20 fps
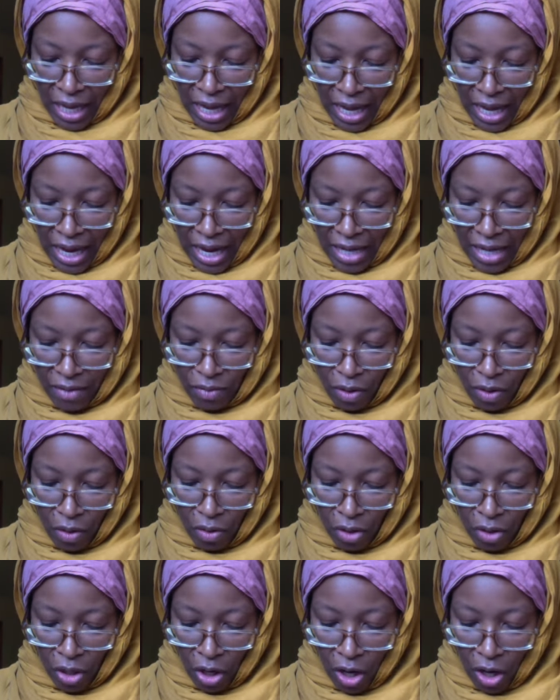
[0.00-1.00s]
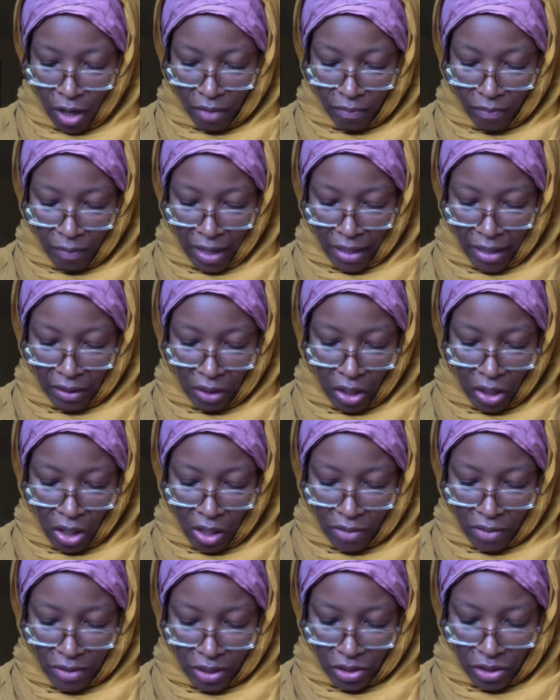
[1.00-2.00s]
and guard my
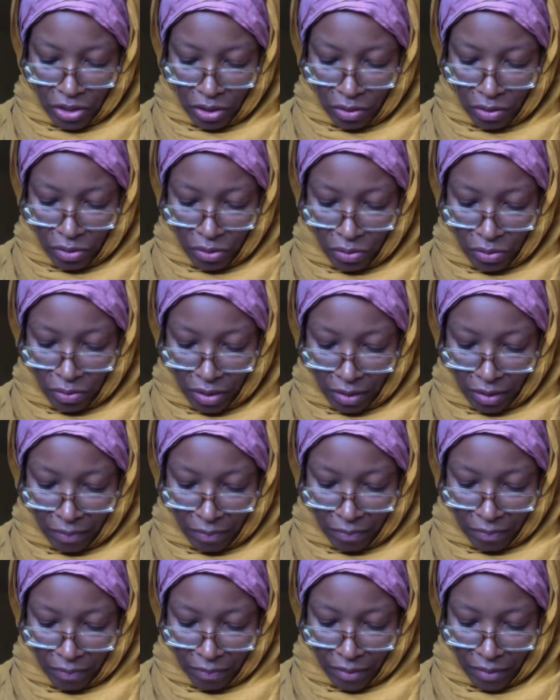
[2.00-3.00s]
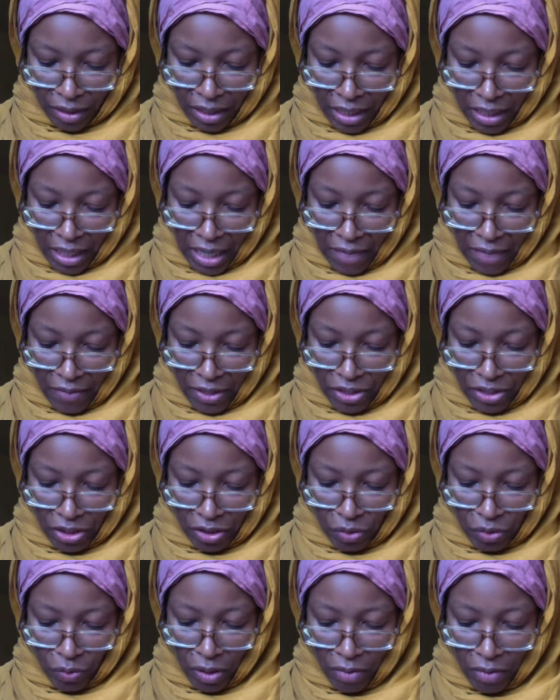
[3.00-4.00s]
laws and shall do them, and they shall
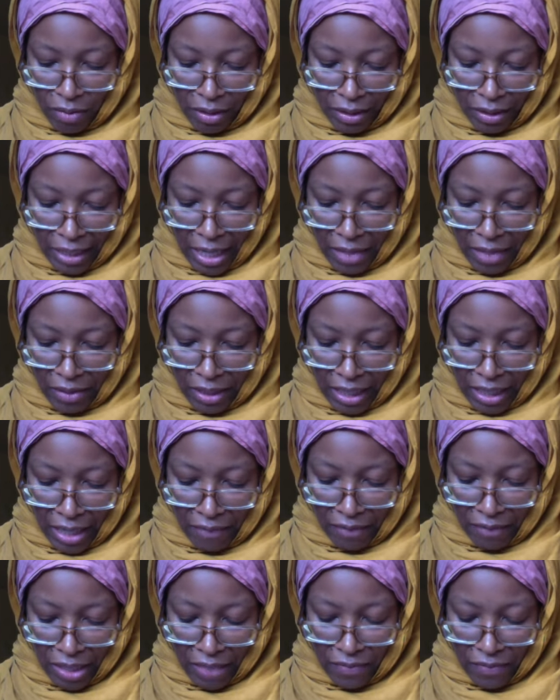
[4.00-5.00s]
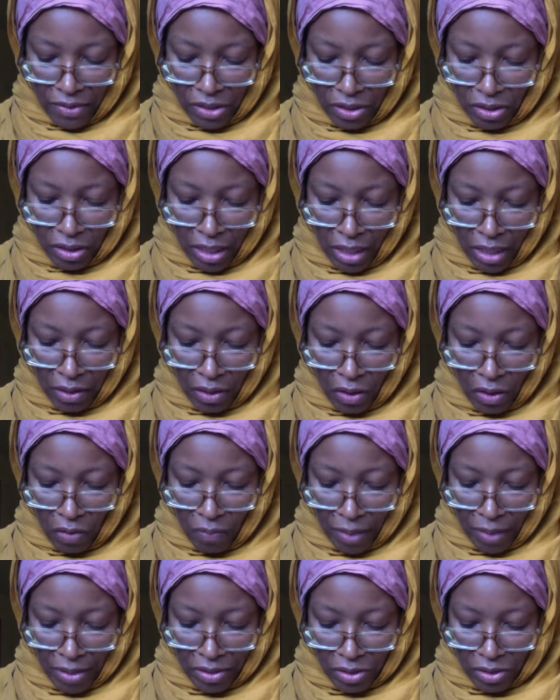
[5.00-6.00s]
dwell in the land that I have given to Yaakov
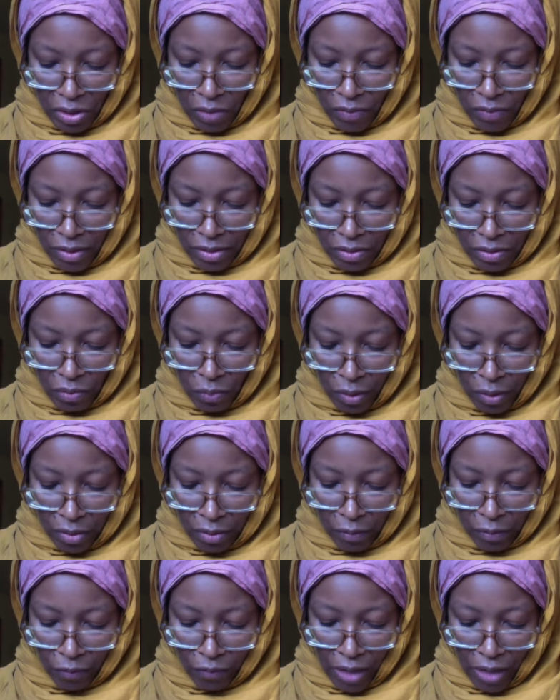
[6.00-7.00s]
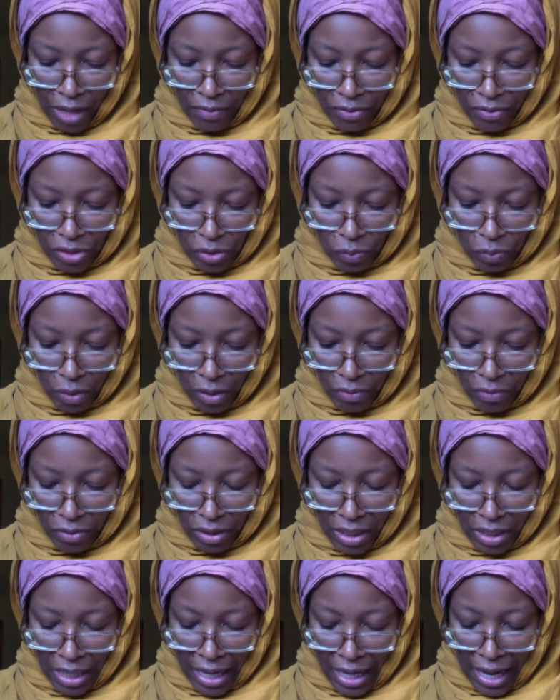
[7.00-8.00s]
my servant, where their fathers dwelt,
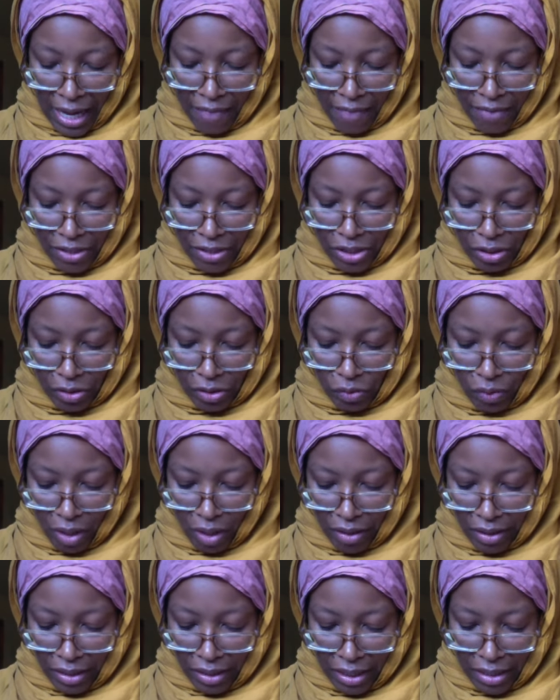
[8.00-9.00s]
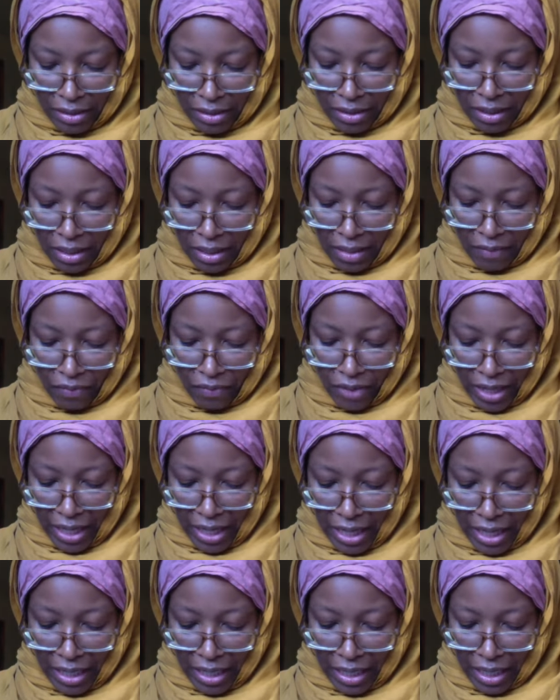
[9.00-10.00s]
and they shall dwell in it,
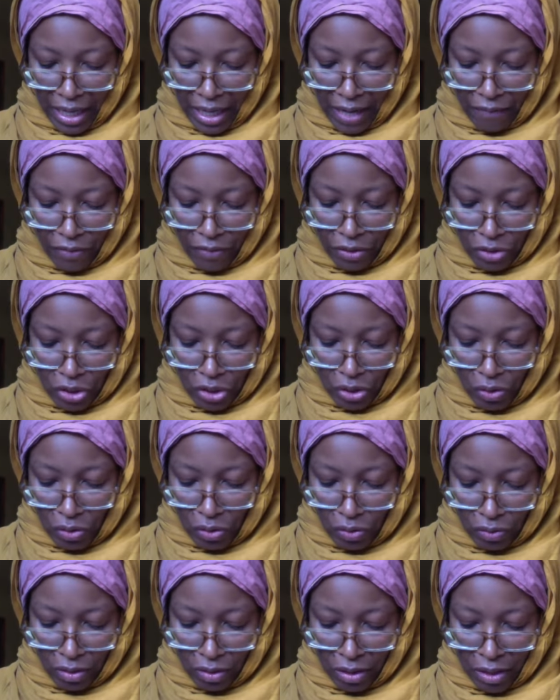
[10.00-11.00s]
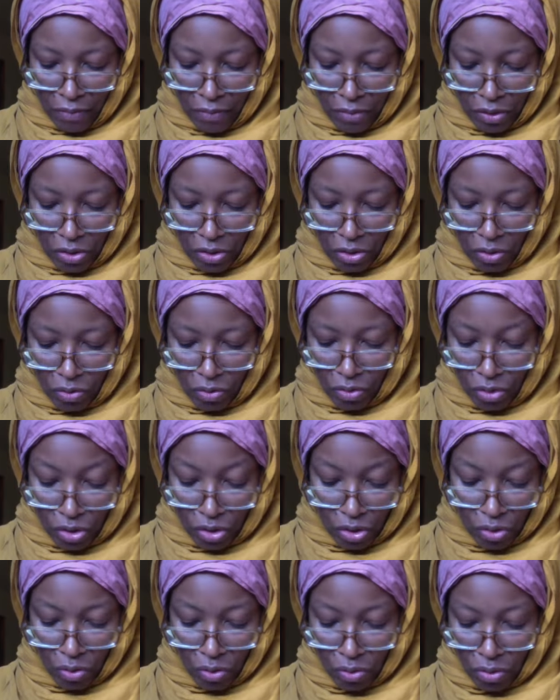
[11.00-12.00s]
they and their children and their children's
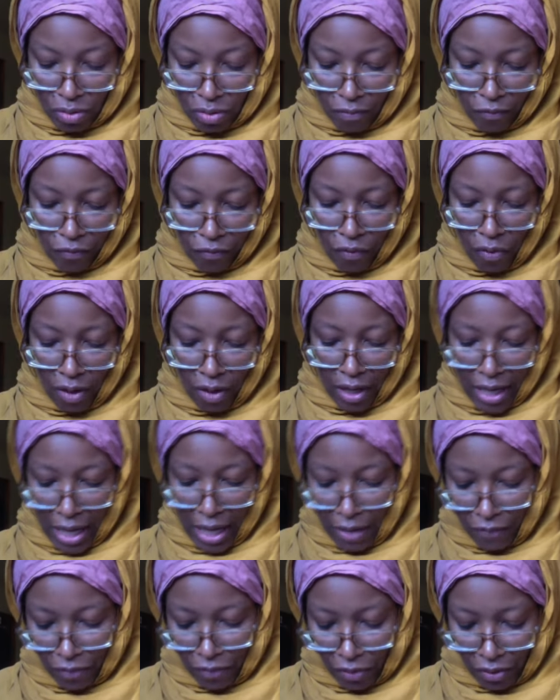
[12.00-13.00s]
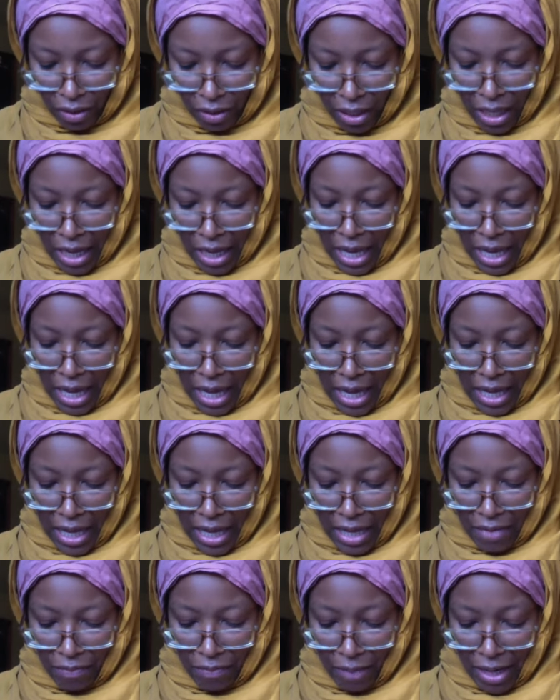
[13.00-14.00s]
children forever.
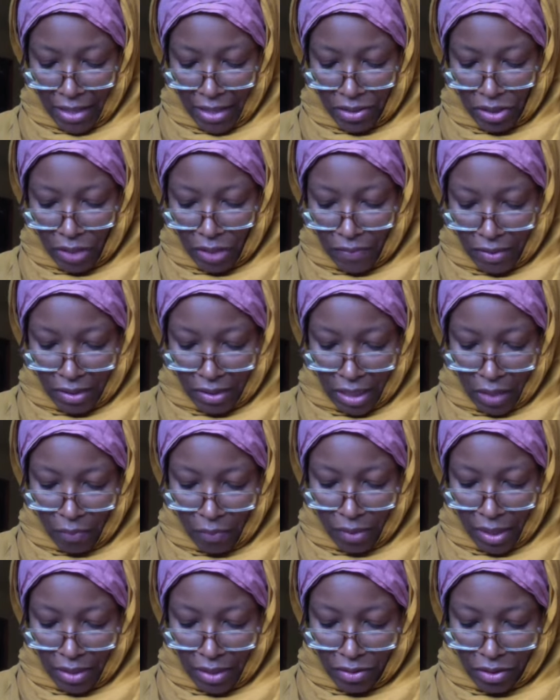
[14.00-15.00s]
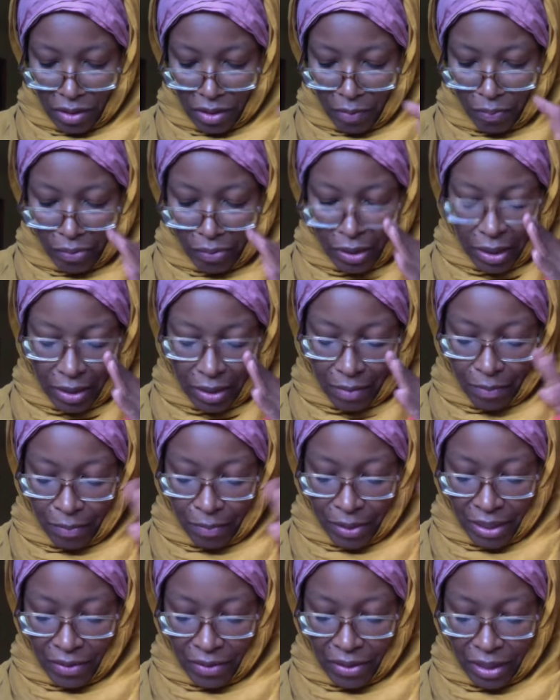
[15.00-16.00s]
And my servant David shall
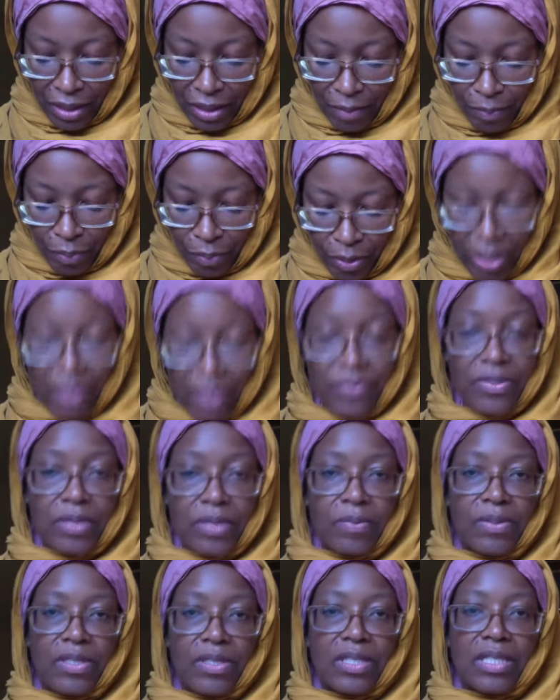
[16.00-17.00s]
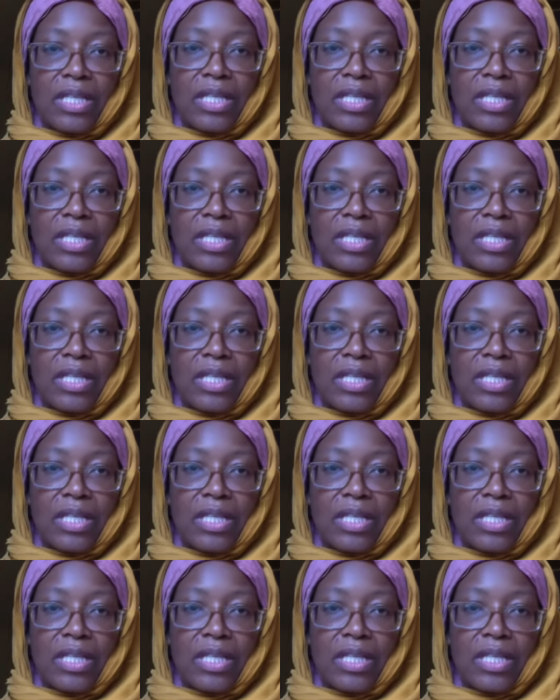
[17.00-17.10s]
be their prince, which is